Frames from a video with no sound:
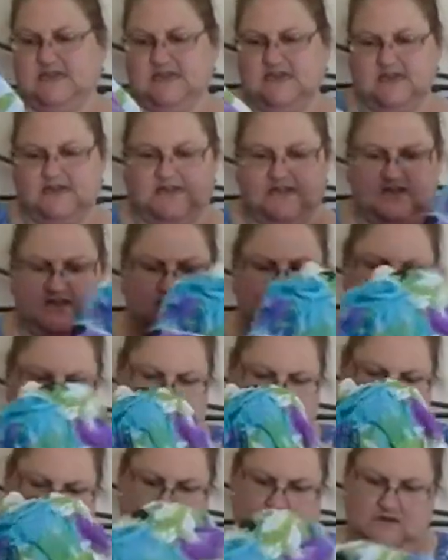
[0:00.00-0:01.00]
another
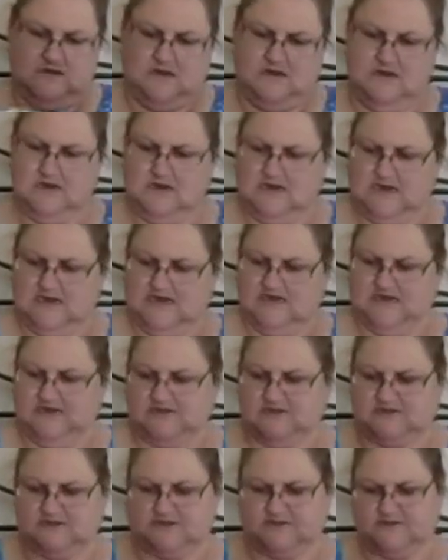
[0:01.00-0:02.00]

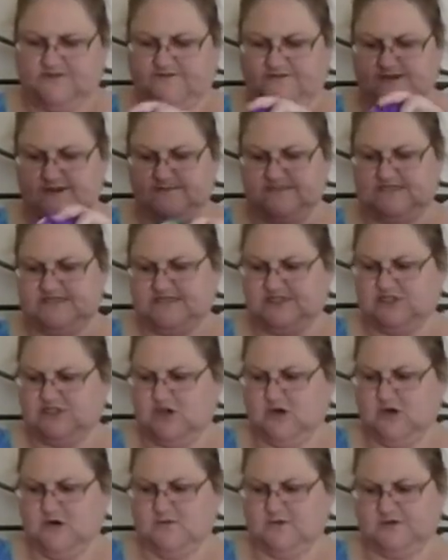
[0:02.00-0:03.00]
little sort of flimsy
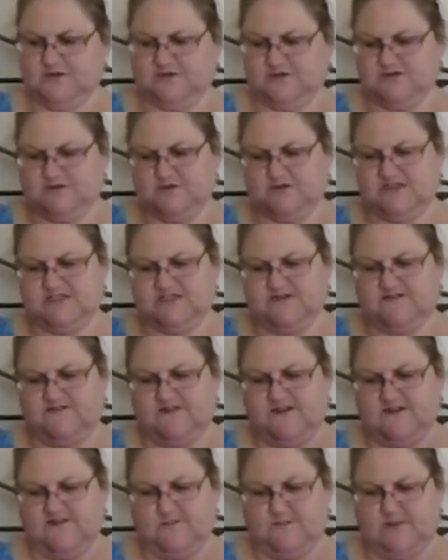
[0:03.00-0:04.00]
top, which was
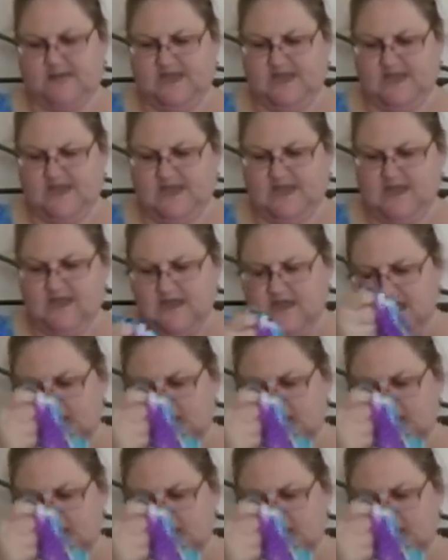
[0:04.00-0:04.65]
25p.